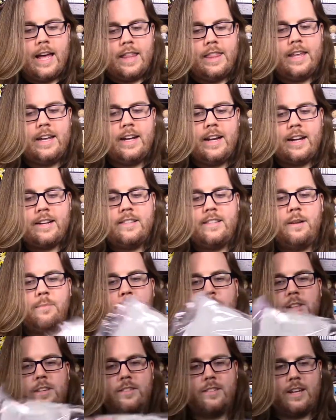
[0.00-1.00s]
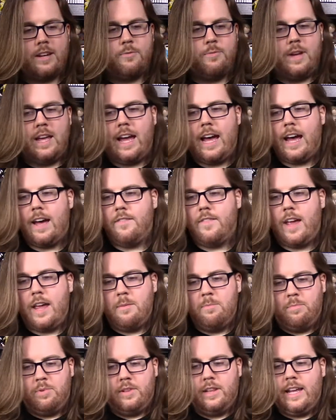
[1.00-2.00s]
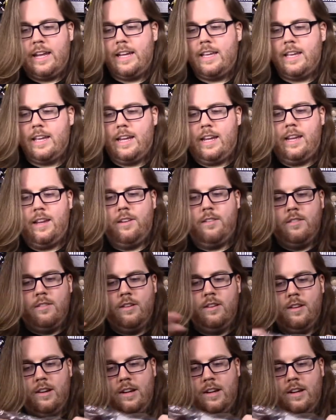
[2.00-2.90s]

Then next up, it looks like we have a blanket here.